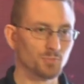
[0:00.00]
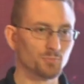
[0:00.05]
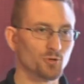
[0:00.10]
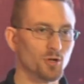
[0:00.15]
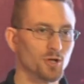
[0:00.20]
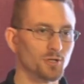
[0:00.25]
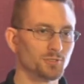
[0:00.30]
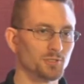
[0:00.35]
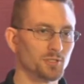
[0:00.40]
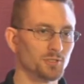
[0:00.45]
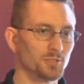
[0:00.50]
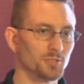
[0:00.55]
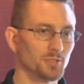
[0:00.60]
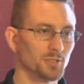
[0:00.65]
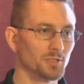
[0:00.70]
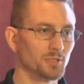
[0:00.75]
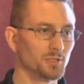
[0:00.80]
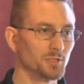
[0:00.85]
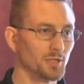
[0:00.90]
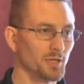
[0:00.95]

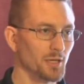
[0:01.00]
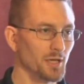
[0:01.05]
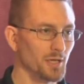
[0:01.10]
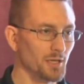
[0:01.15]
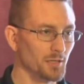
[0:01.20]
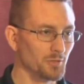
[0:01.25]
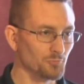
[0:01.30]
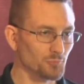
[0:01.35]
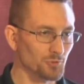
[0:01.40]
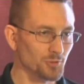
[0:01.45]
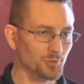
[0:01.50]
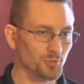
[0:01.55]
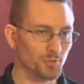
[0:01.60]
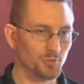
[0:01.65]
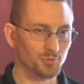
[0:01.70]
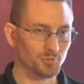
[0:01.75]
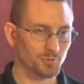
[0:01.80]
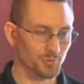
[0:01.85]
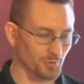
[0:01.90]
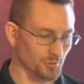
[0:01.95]
processing, and
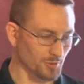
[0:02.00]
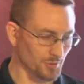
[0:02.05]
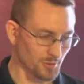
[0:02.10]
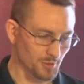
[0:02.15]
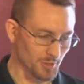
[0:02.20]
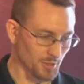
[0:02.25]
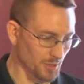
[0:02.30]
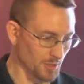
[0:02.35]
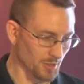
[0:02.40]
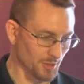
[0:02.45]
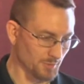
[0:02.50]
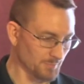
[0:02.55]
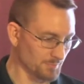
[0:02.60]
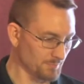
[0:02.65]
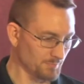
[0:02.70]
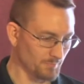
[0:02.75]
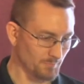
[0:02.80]
results are